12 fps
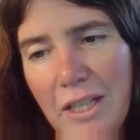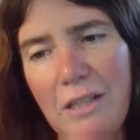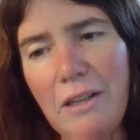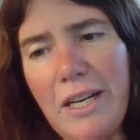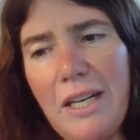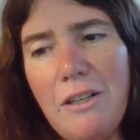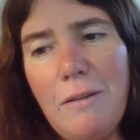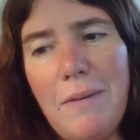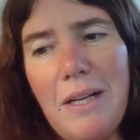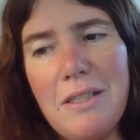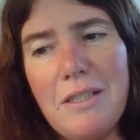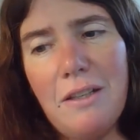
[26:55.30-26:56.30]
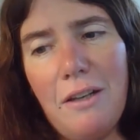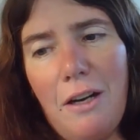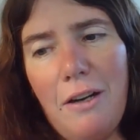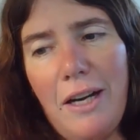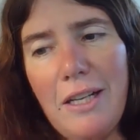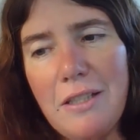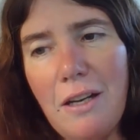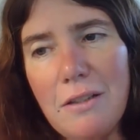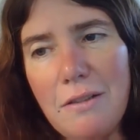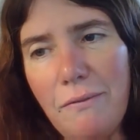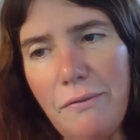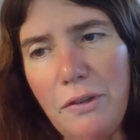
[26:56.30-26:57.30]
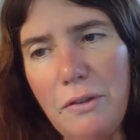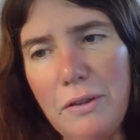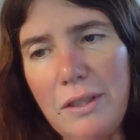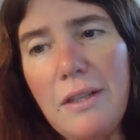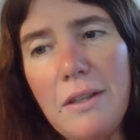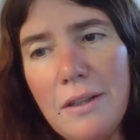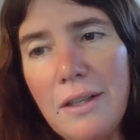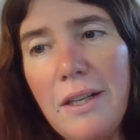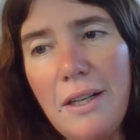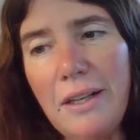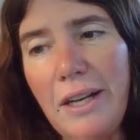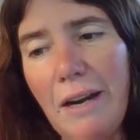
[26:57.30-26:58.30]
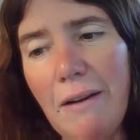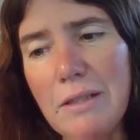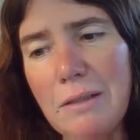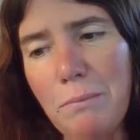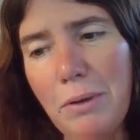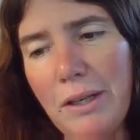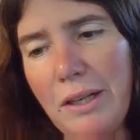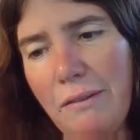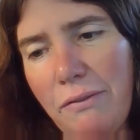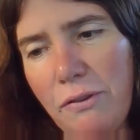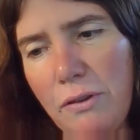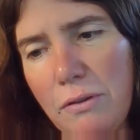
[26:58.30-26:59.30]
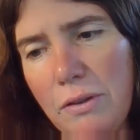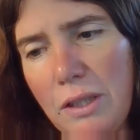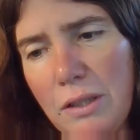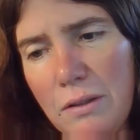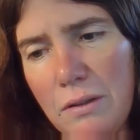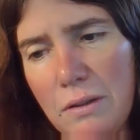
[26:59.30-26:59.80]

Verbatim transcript: The Cookie Dough Monster uh, has awesome food. Yeah, it was some pretty good food.